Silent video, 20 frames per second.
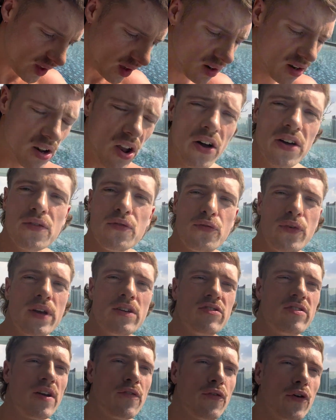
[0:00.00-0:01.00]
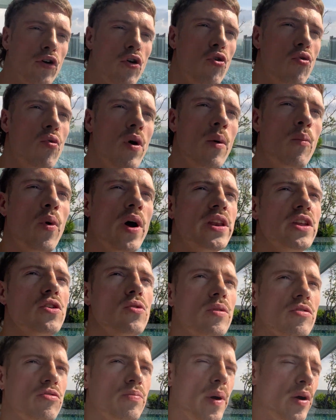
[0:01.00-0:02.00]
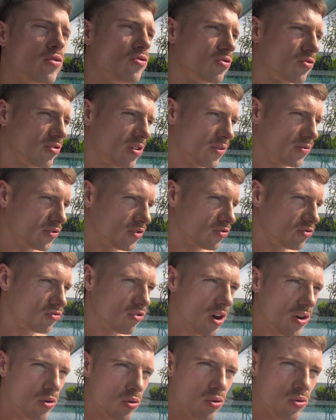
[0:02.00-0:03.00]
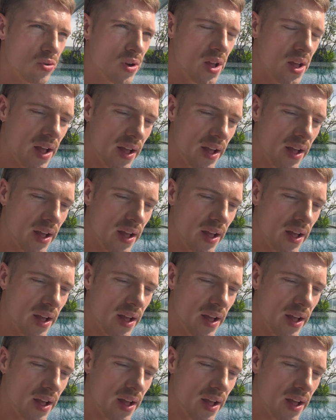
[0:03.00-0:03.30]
life is difficult, and when you expose yourself to struggle,